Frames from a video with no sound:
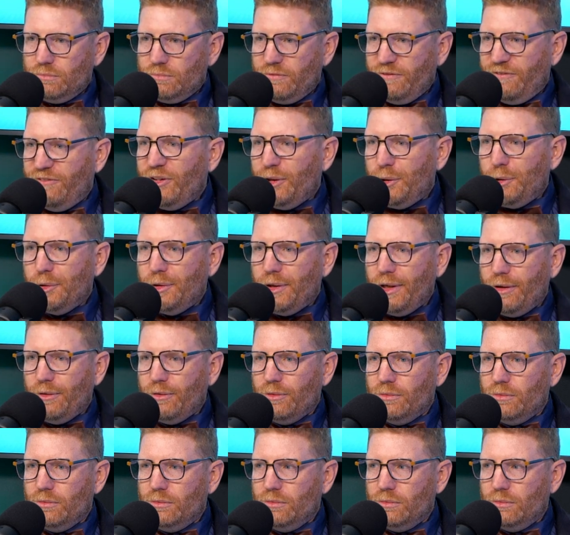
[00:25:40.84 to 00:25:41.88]
Figure it out.
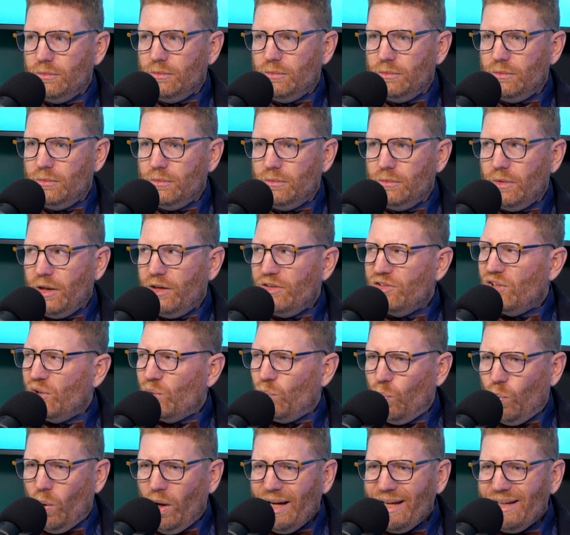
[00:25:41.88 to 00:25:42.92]
I was like,
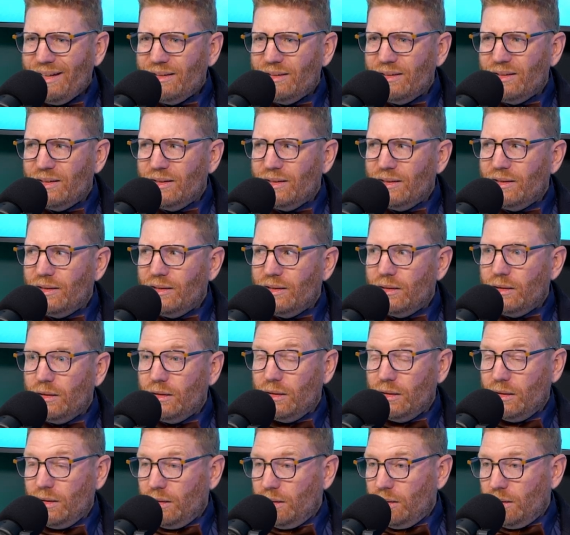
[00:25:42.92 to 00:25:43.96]
what?
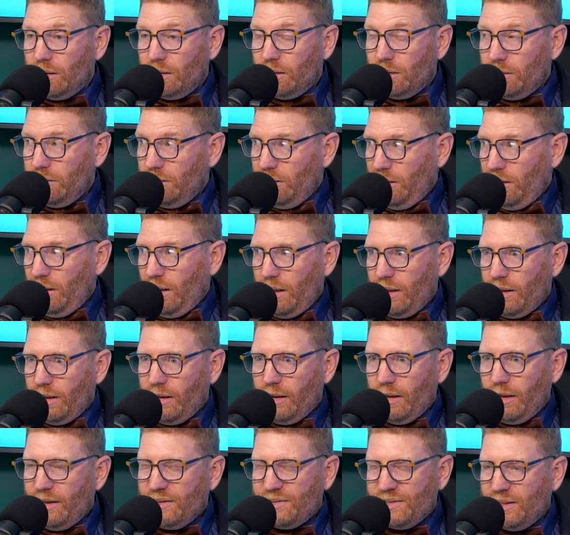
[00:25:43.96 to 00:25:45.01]
Yeah.
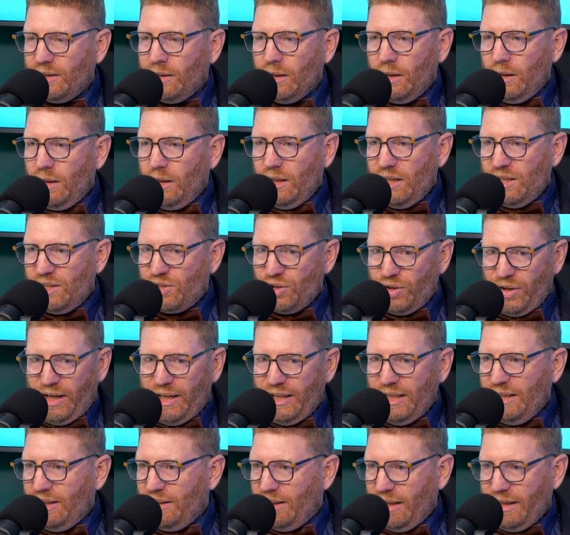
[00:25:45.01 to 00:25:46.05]
I said, is there
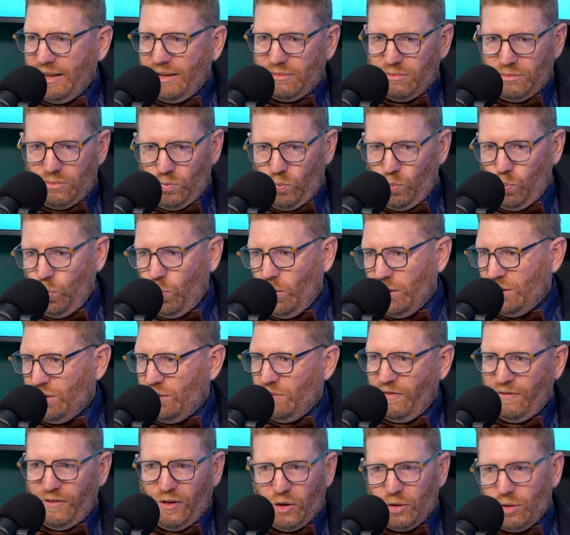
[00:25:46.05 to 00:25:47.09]
any
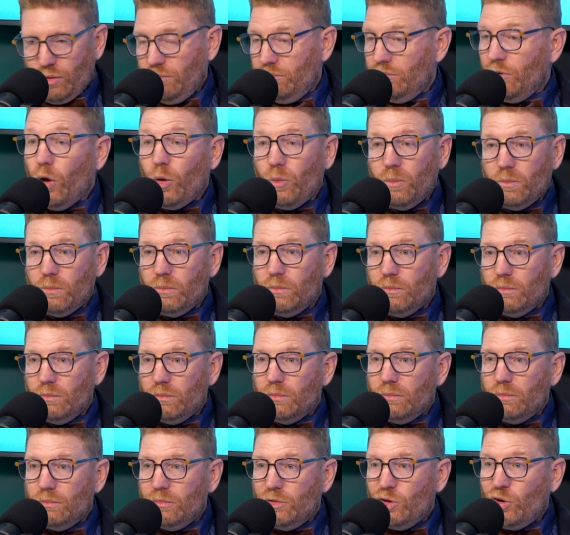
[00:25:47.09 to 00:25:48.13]
what function? Nope.
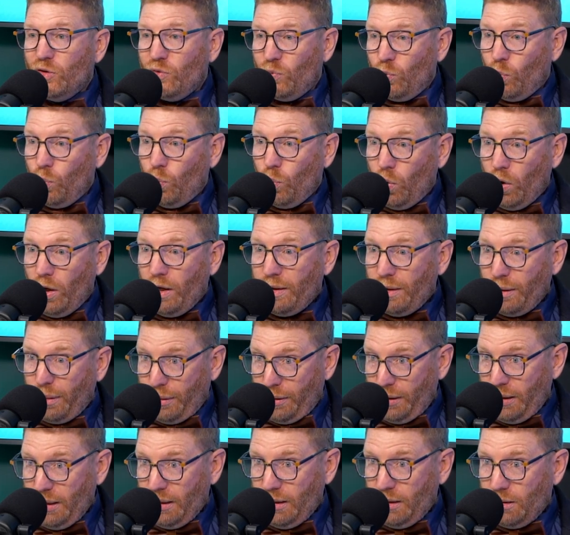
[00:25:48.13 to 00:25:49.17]
You have one
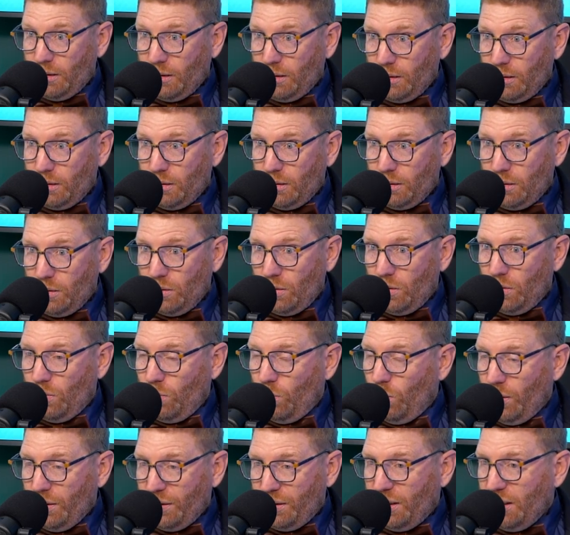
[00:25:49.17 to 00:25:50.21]
thing
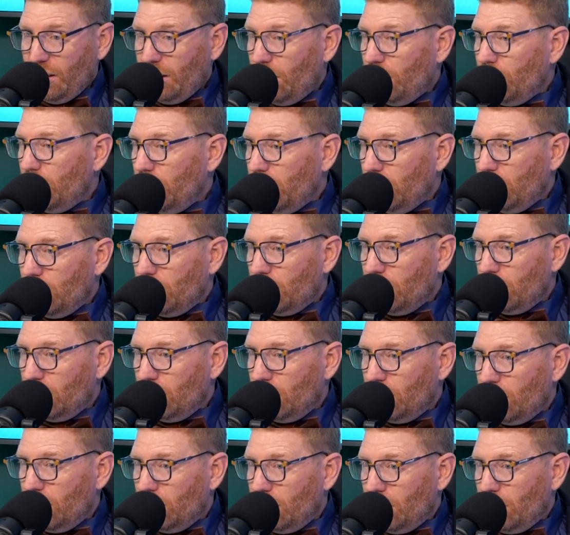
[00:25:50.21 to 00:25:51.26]
only.
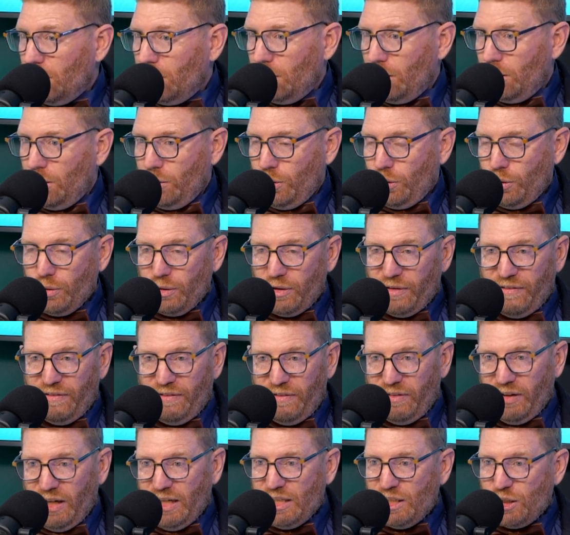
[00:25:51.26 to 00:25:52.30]
You're the
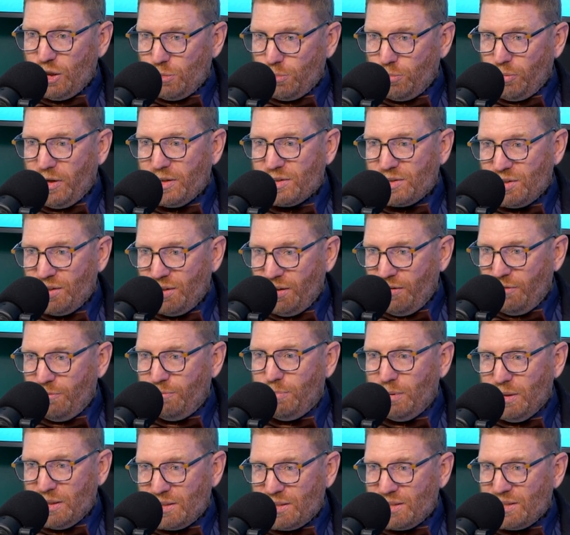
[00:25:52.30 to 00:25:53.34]
vice president of
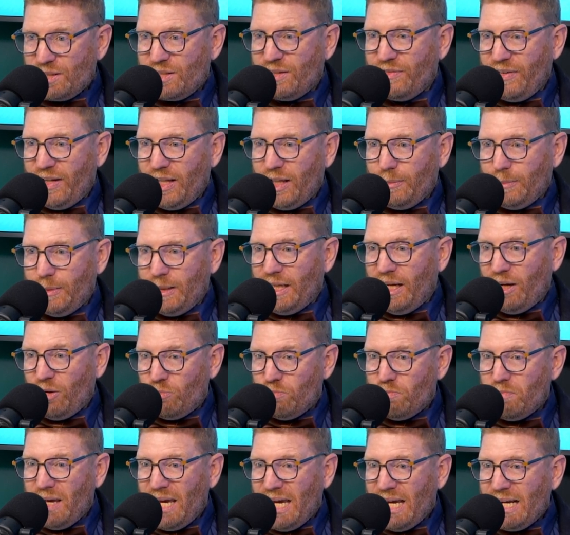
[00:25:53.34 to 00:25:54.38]
business development. Now
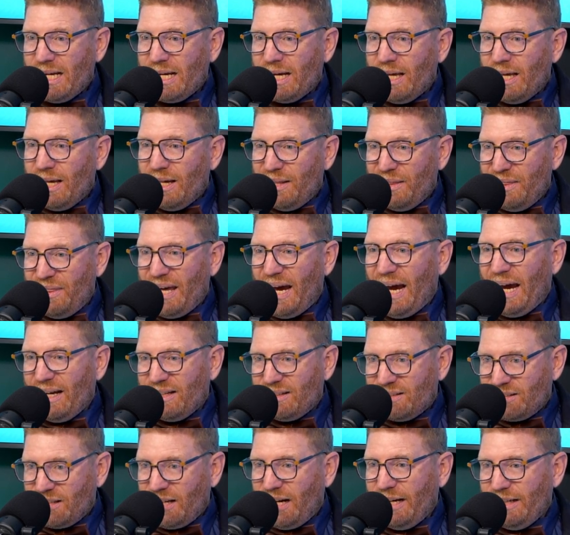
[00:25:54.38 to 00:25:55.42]
make
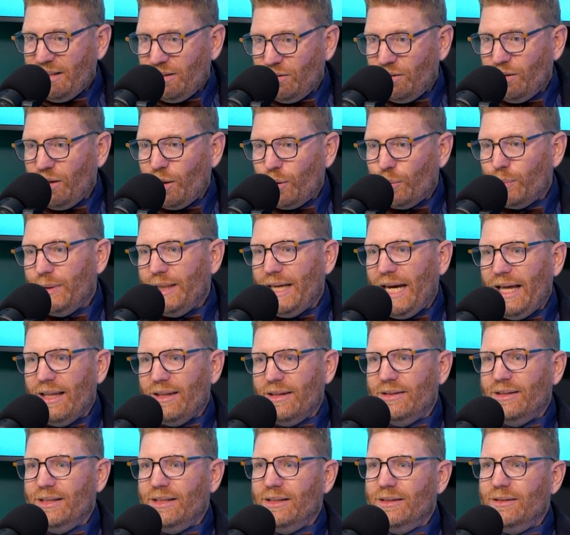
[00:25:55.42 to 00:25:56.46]
that title a
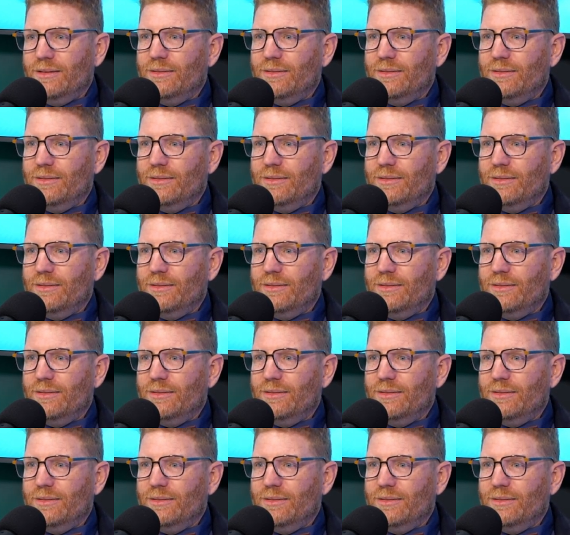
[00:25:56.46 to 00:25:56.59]
reality.